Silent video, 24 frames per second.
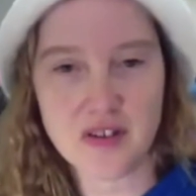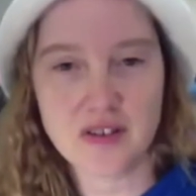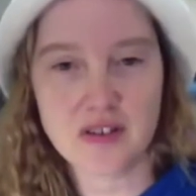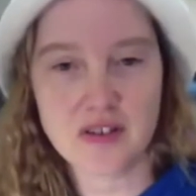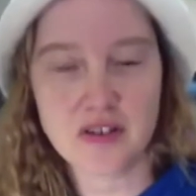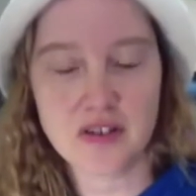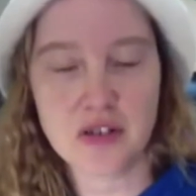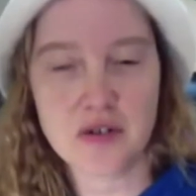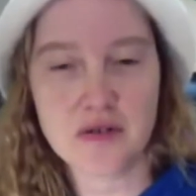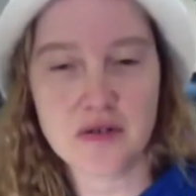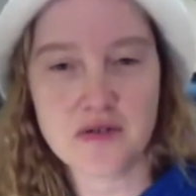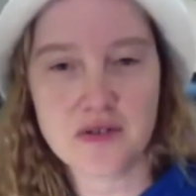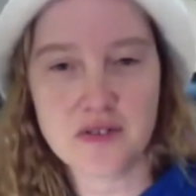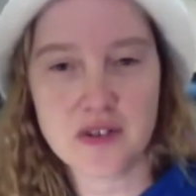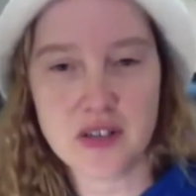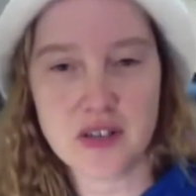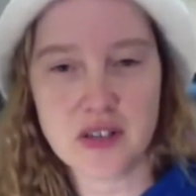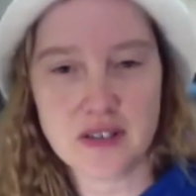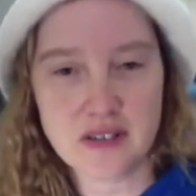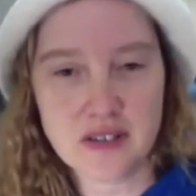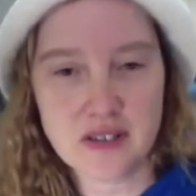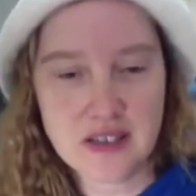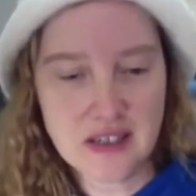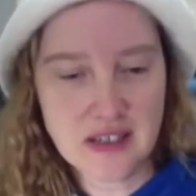
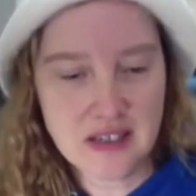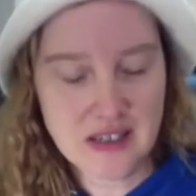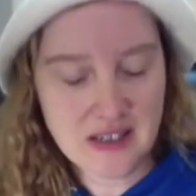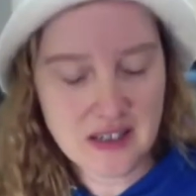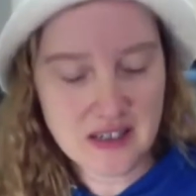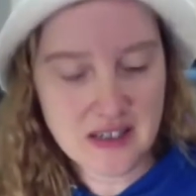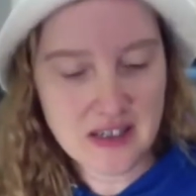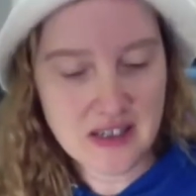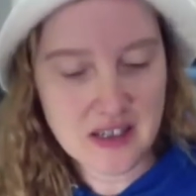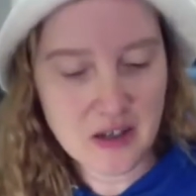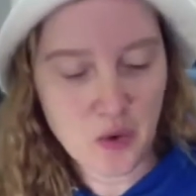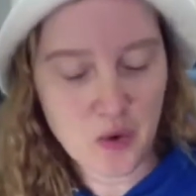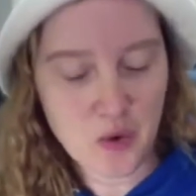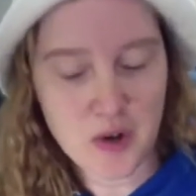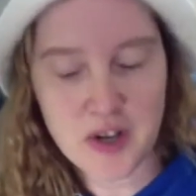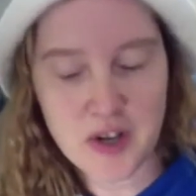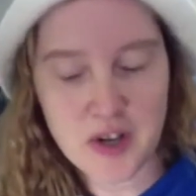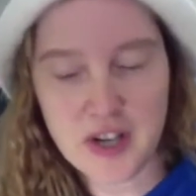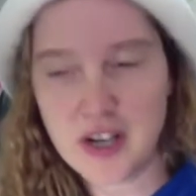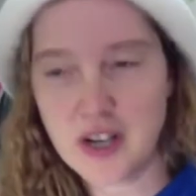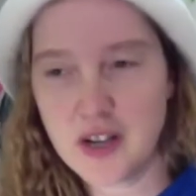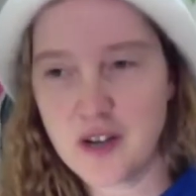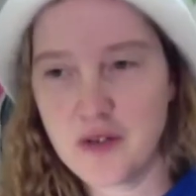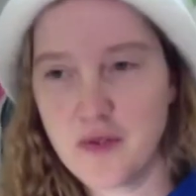close-knit
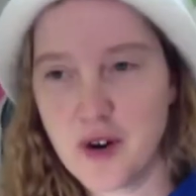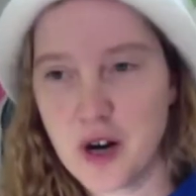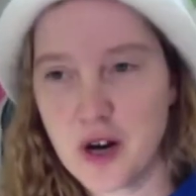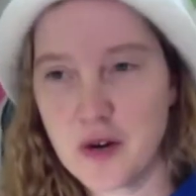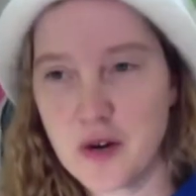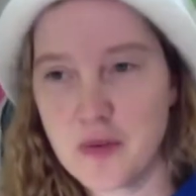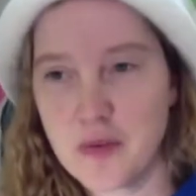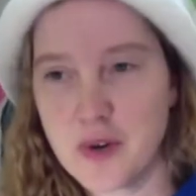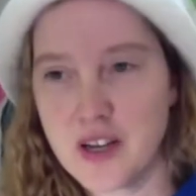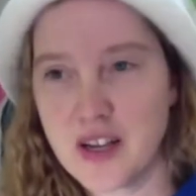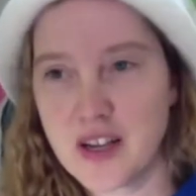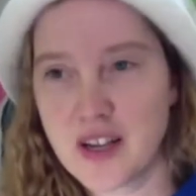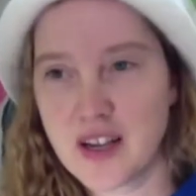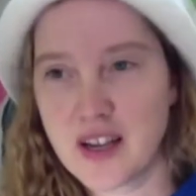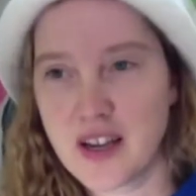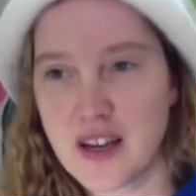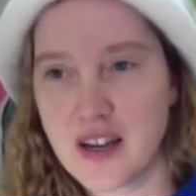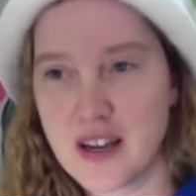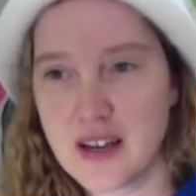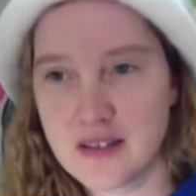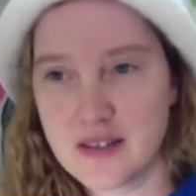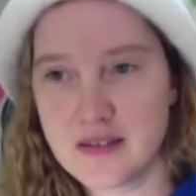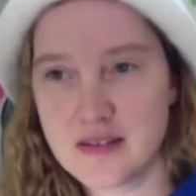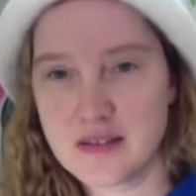working environment, it
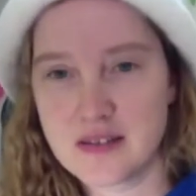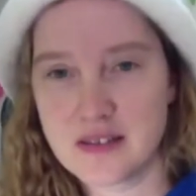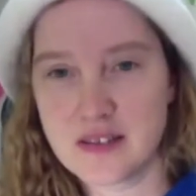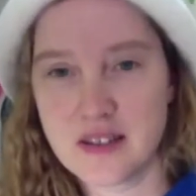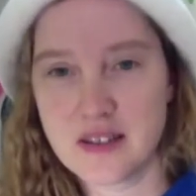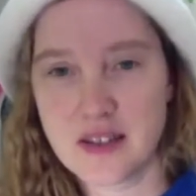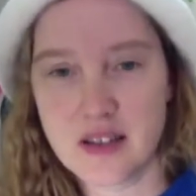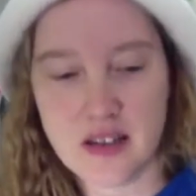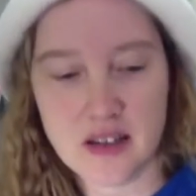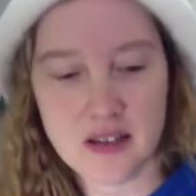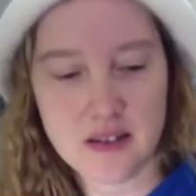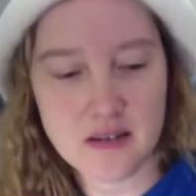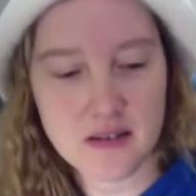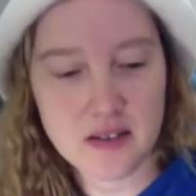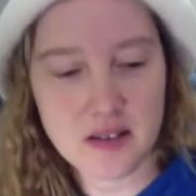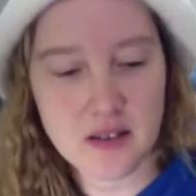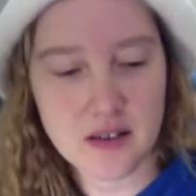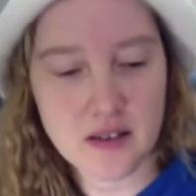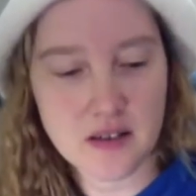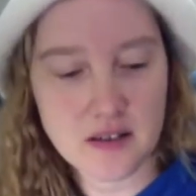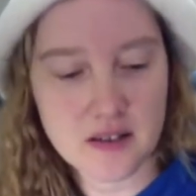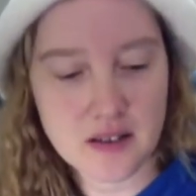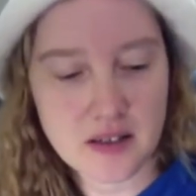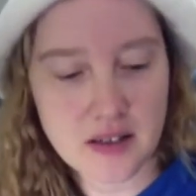can get a little